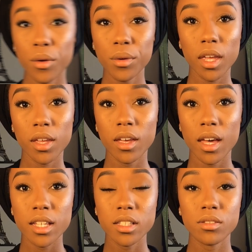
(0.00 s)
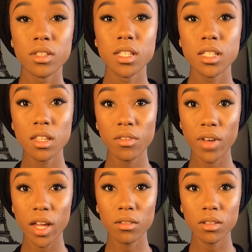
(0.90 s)
Okay, you guys, so this is the
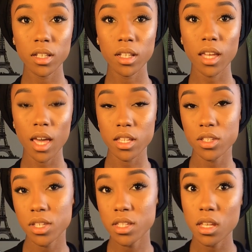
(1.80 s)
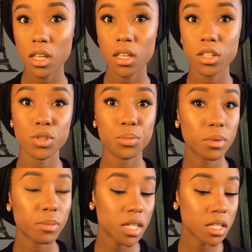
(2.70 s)
final look. As you can see, it's
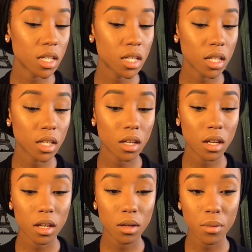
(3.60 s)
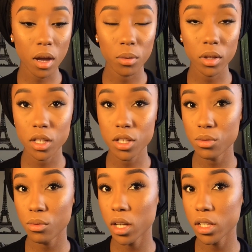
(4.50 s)
super basic. um, I really
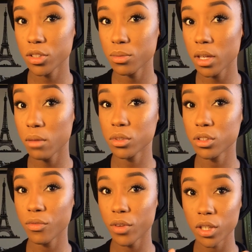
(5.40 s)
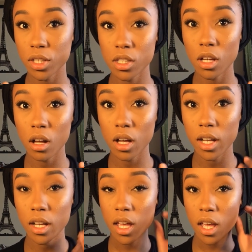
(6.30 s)
just wanted to be able to focus
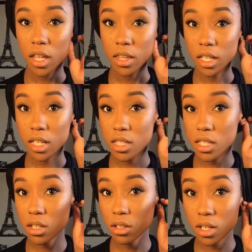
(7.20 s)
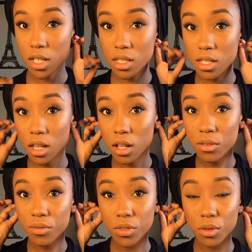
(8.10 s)
on the concealer
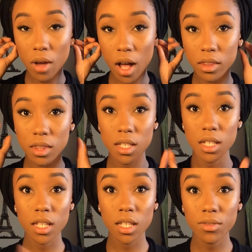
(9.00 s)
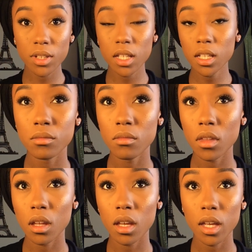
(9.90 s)
itself throughout the evening.
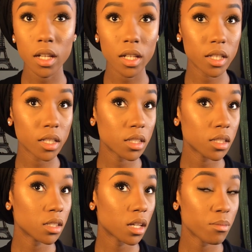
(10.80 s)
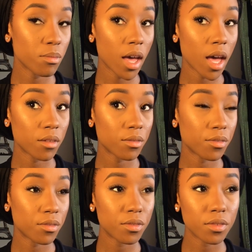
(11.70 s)
It is a matte
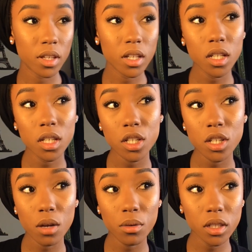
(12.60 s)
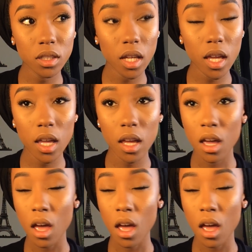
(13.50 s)
finish, I want to say.